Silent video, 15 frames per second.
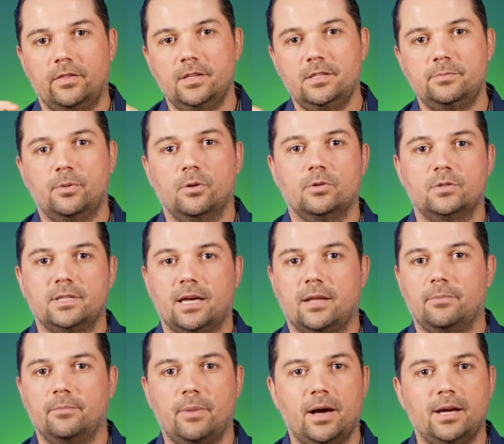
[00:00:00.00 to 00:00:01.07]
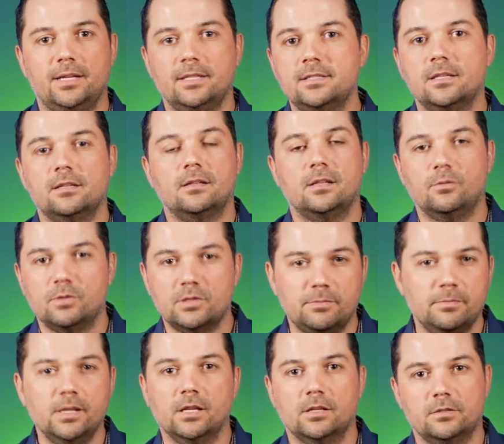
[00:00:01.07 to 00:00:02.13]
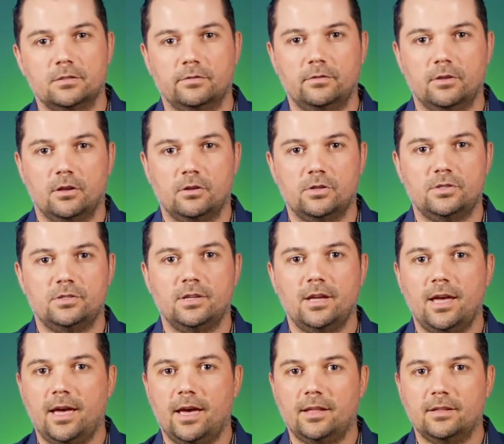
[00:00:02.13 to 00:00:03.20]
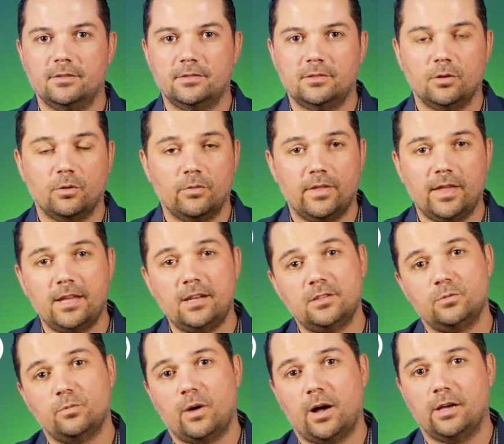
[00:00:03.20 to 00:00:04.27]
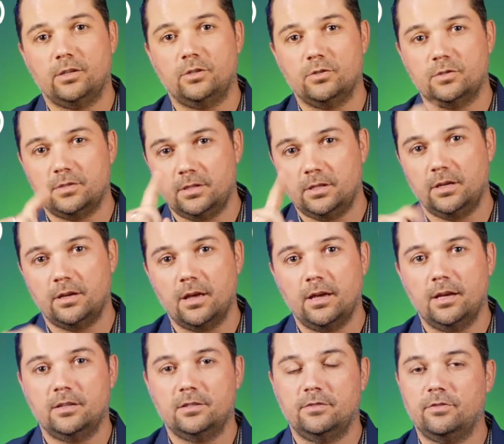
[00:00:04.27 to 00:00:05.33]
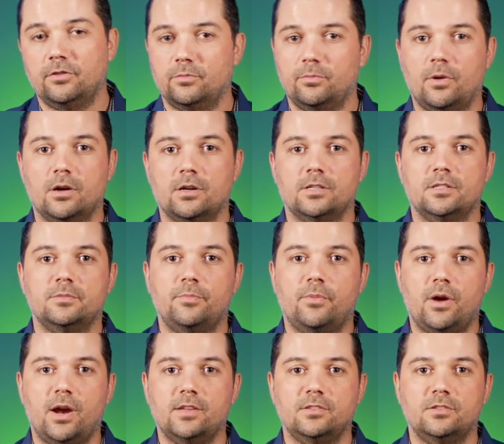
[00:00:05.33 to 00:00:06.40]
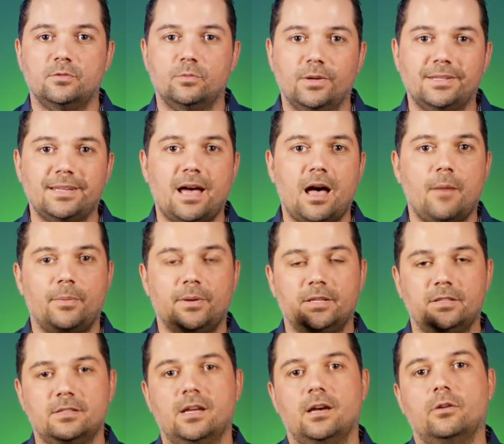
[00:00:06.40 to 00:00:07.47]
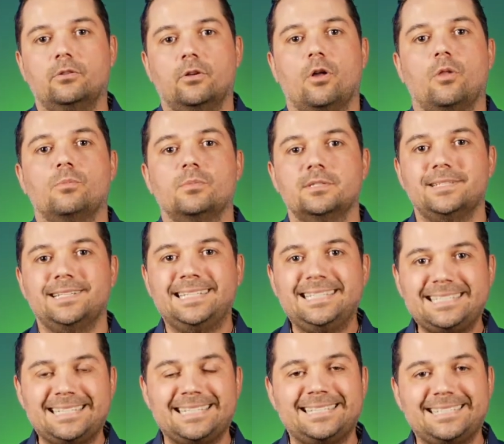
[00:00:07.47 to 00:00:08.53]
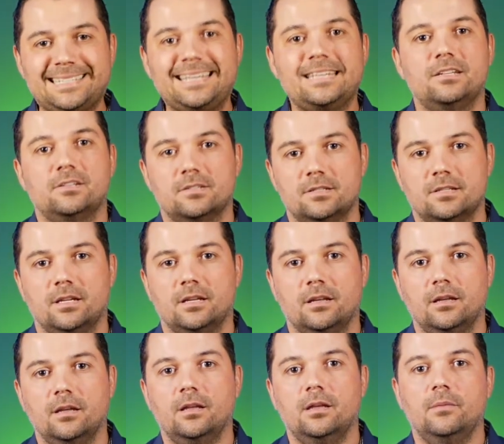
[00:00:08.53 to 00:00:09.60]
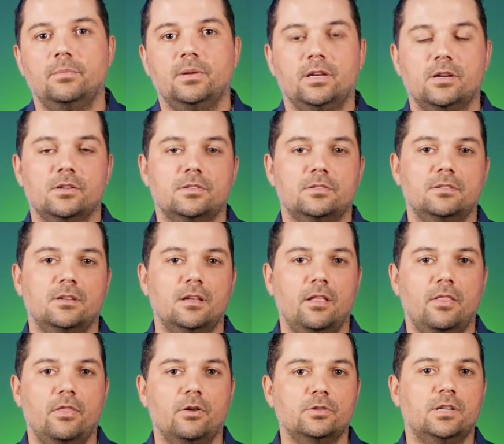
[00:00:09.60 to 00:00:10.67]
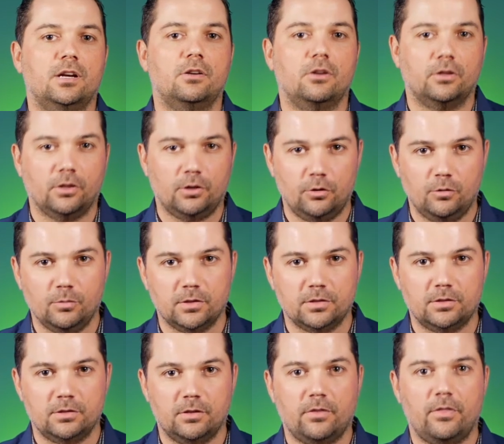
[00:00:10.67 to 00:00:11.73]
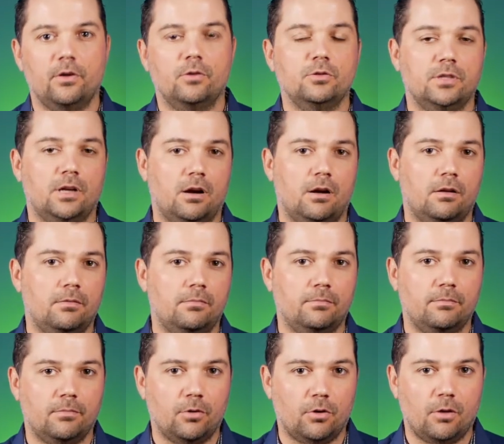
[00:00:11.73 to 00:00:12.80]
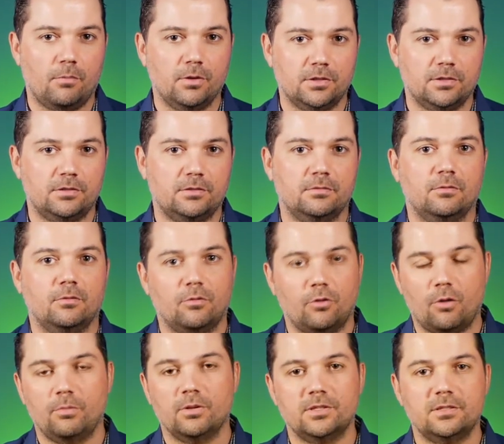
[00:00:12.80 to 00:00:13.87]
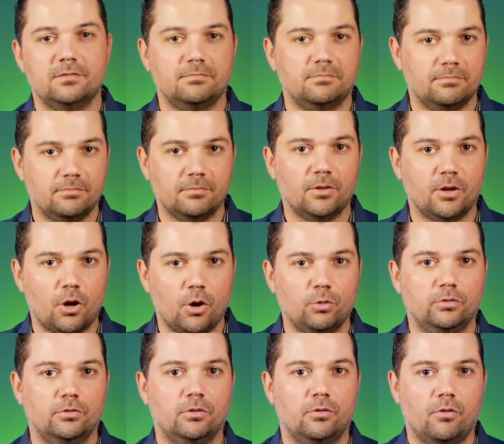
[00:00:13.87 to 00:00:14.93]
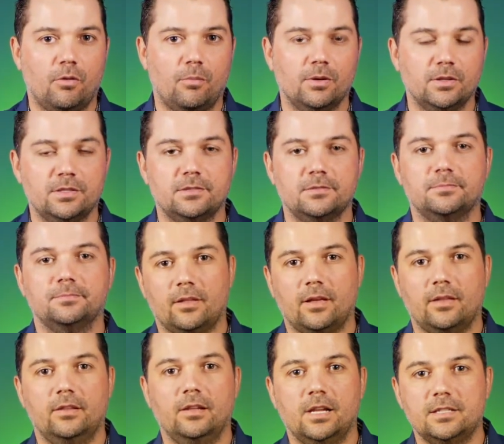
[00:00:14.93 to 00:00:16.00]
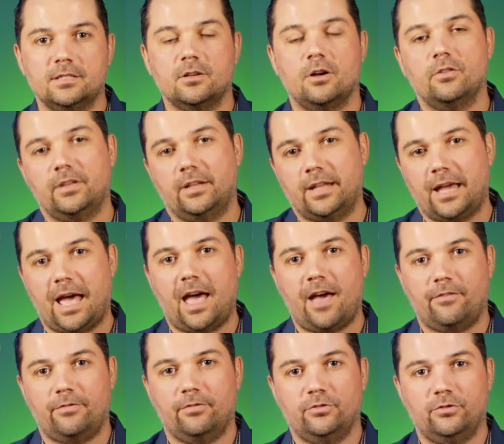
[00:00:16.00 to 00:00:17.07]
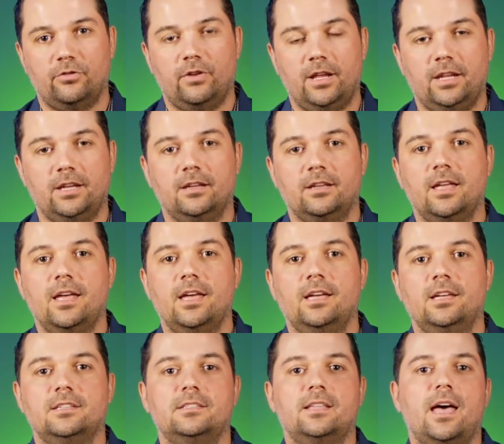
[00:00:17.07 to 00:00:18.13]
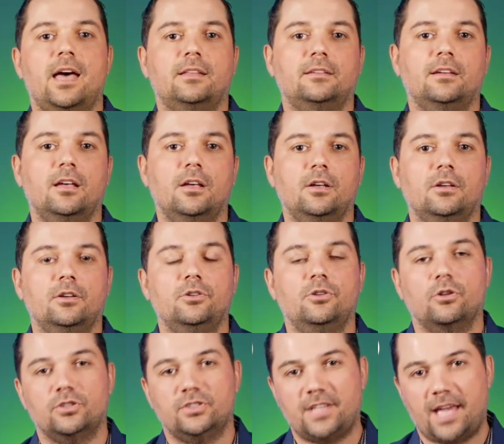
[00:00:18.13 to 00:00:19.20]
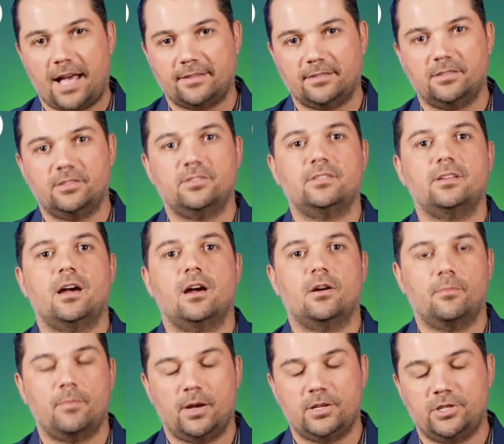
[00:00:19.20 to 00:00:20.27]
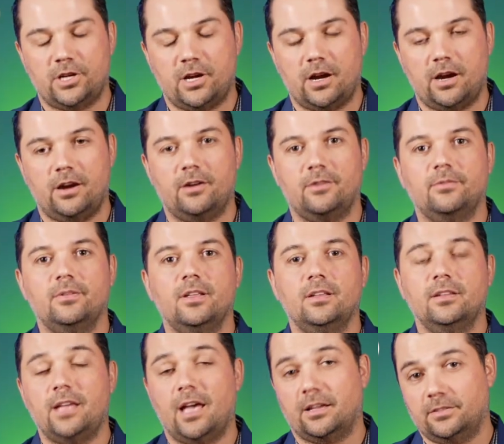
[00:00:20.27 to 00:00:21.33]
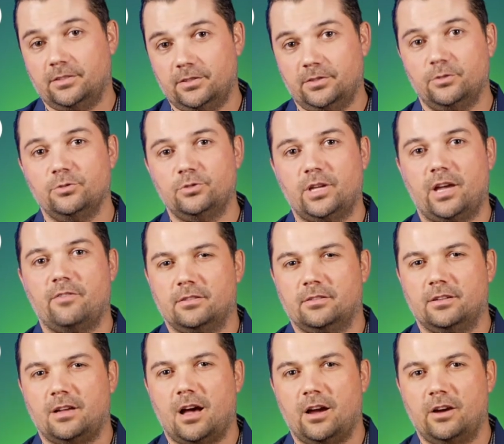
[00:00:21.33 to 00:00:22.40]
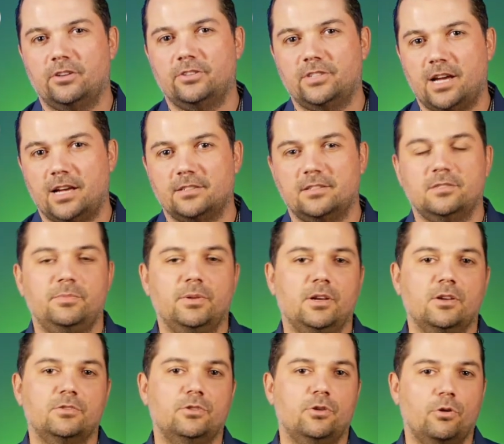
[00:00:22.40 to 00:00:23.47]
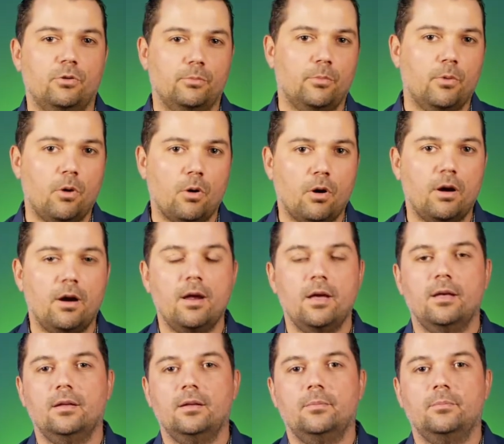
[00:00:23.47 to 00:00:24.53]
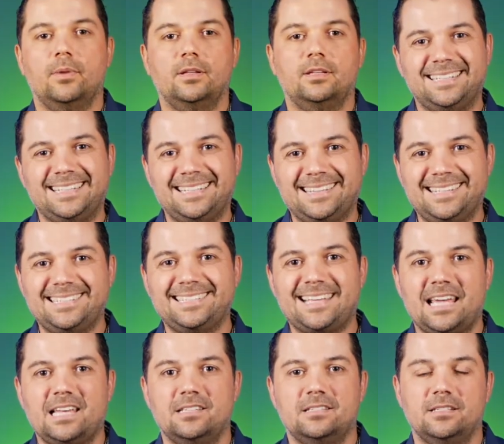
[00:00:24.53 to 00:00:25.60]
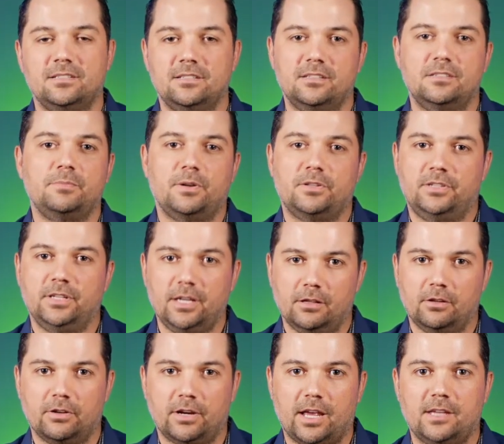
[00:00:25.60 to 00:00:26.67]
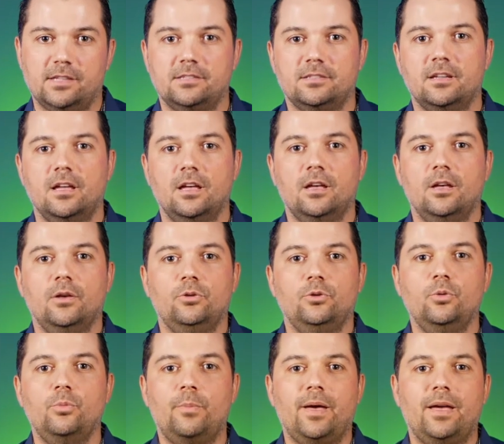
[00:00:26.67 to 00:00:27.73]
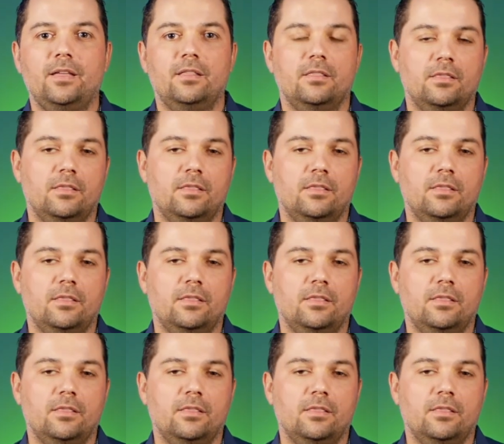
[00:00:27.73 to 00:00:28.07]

these boats can buy instantly with millions of dollars. And so that is why you see in different markets prices went up and down almost instantaneously because those are not humans, those are robots. Robots code robots. And the last con that I have for trading is that your taxes are much higher. Yes, it's good to have higher taxes because you earn more, but in this case, in this particular case, you pay